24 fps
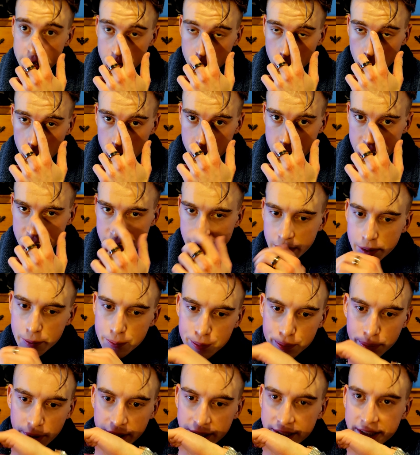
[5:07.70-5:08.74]
is a little more interesting,
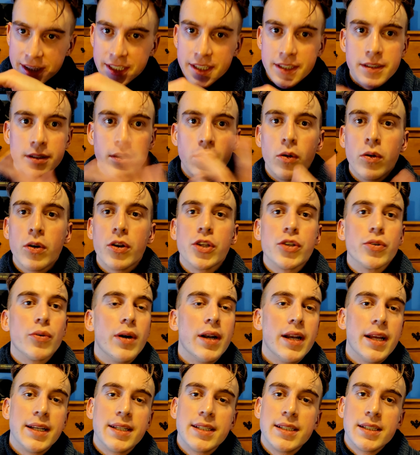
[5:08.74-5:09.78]
but Eau de
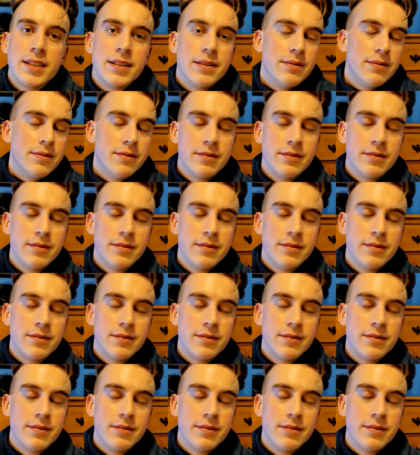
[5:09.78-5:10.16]
Toilette